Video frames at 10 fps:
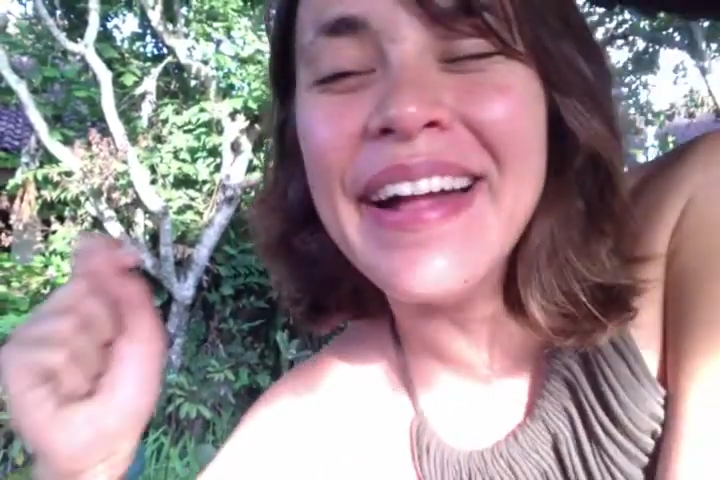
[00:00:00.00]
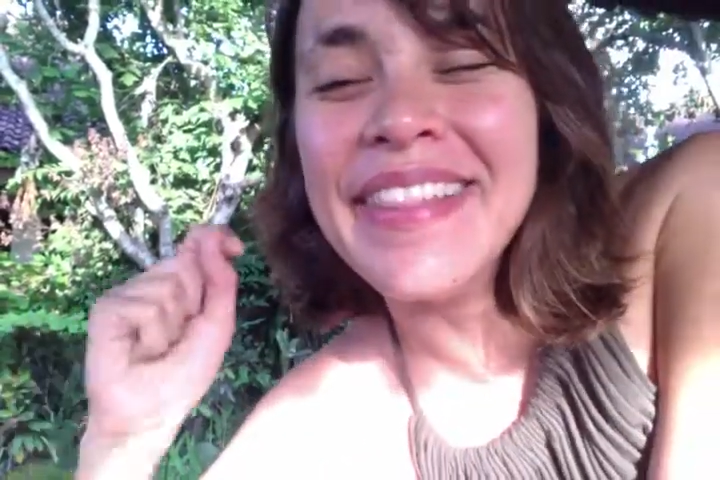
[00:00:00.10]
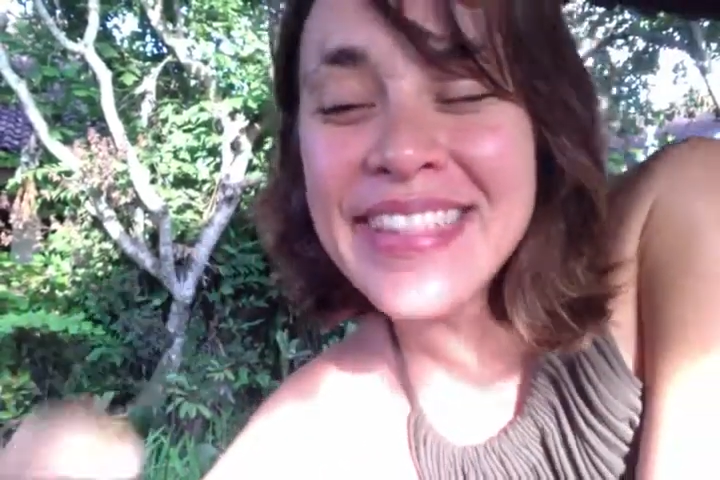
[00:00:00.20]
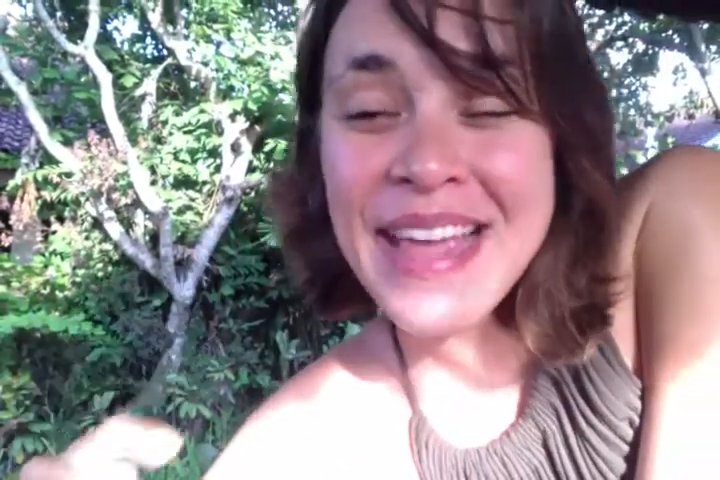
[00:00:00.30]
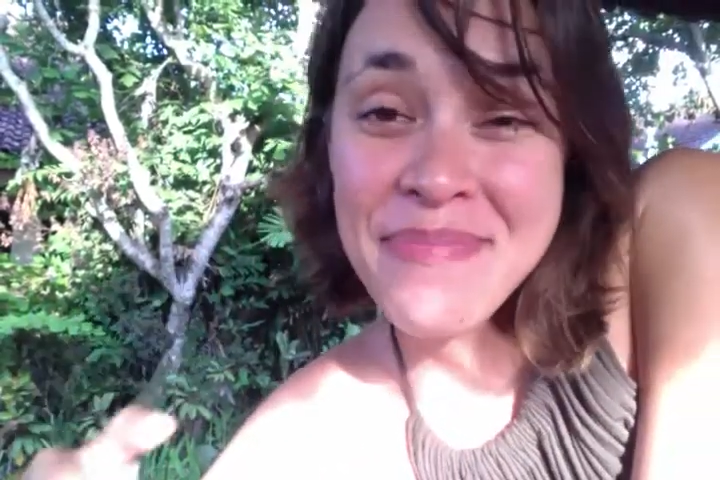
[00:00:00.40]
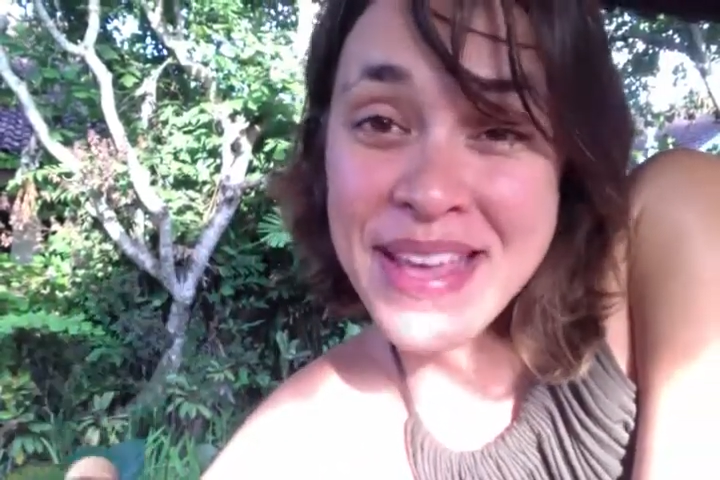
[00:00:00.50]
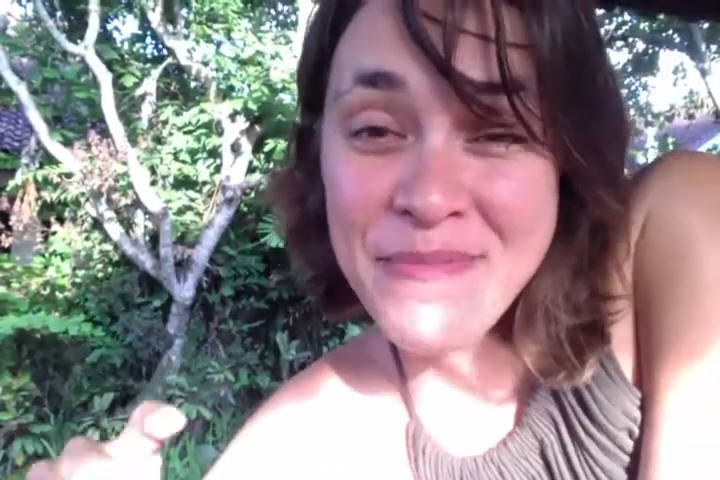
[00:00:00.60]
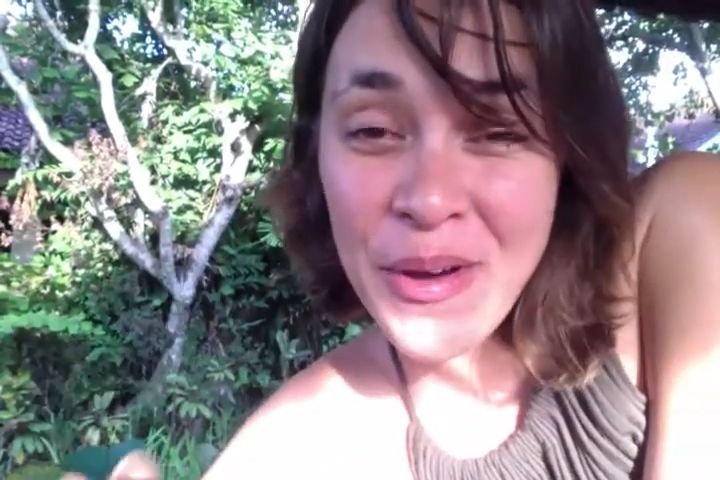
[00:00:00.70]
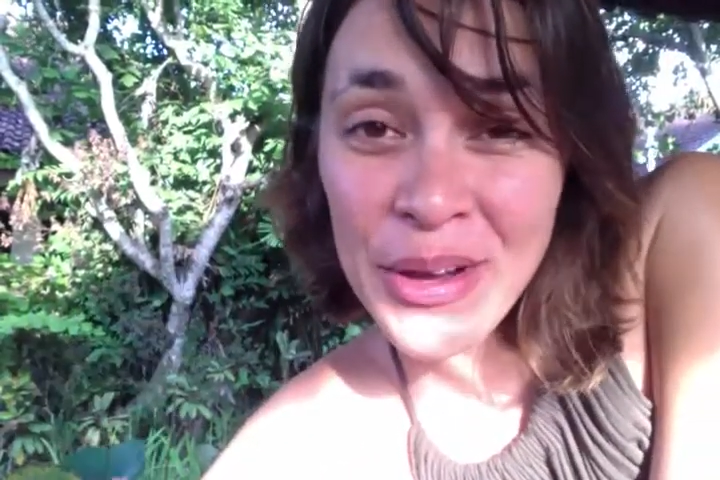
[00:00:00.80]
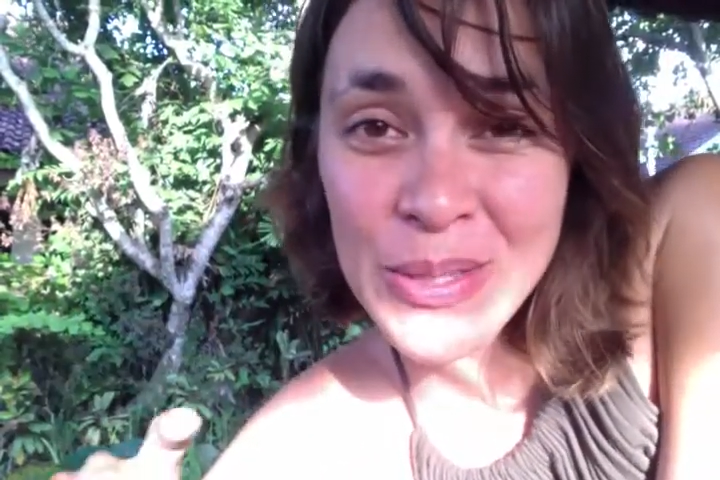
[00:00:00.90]
The same
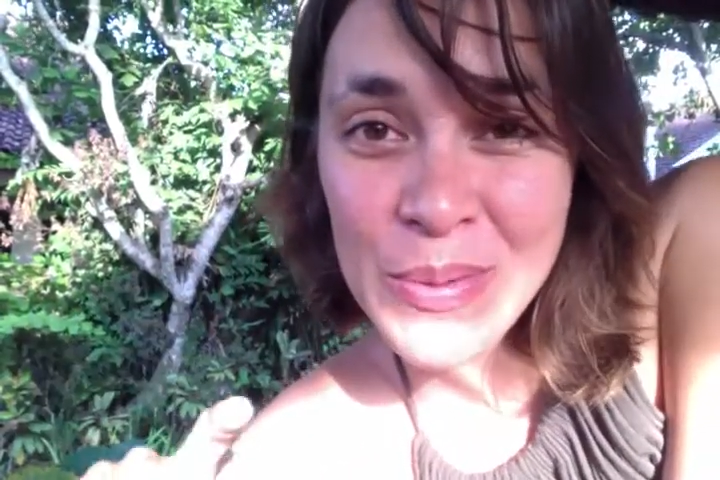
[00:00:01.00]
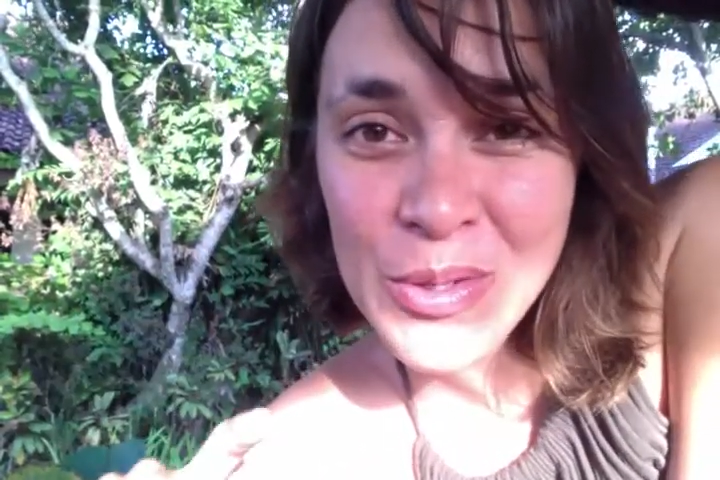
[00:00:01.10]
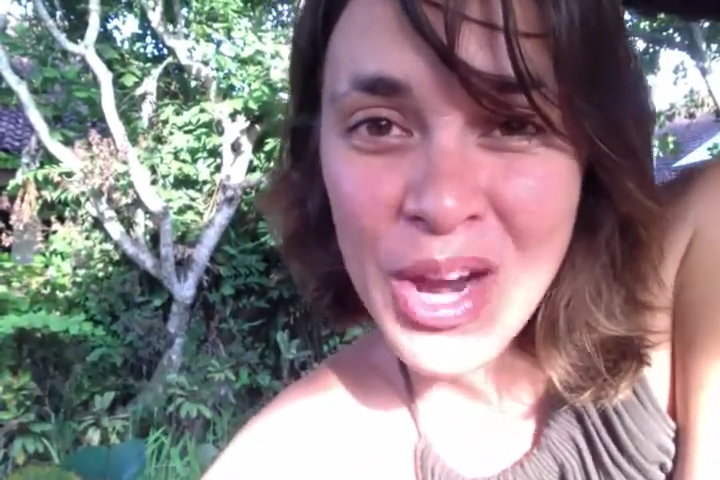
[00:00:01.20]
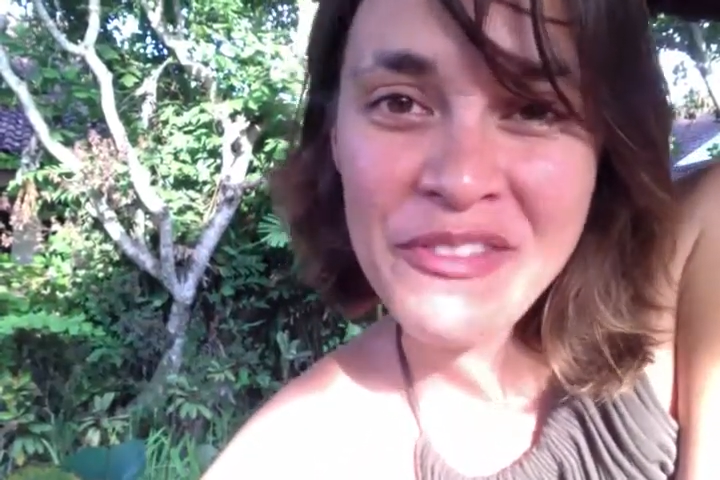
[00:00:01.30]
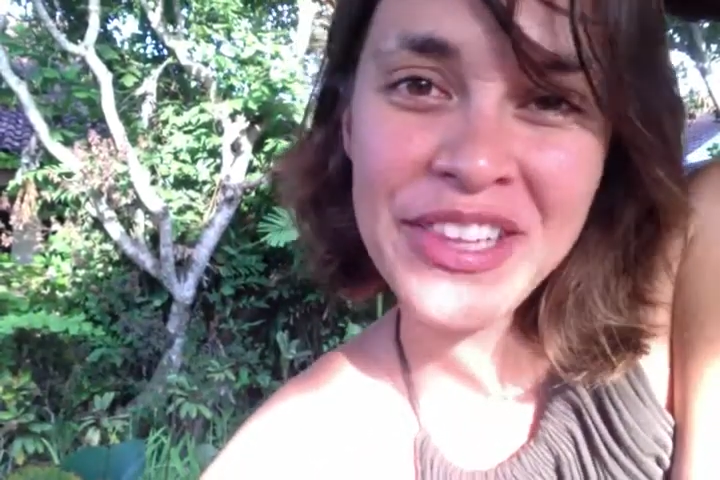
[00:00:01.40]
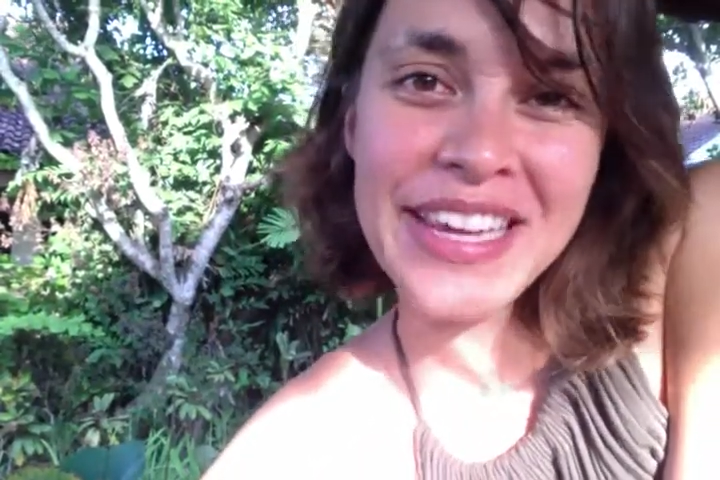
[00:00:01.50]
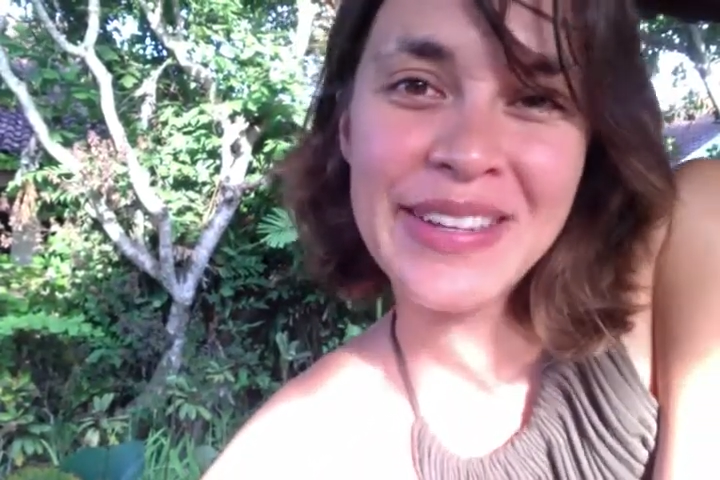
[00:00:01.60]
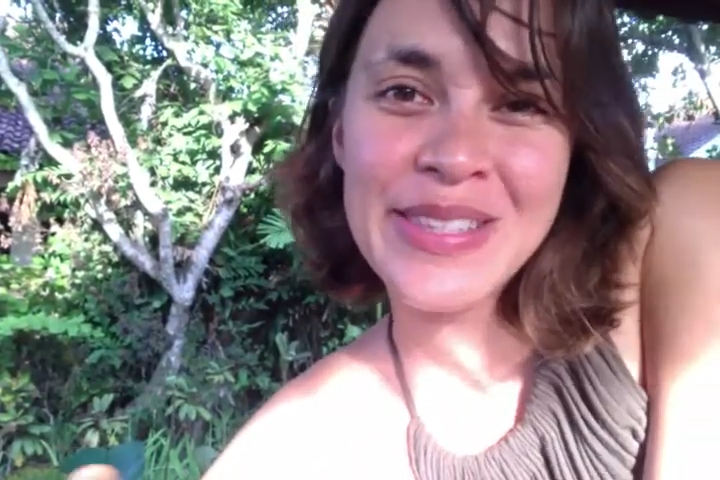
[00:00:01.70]
thing works with traveling.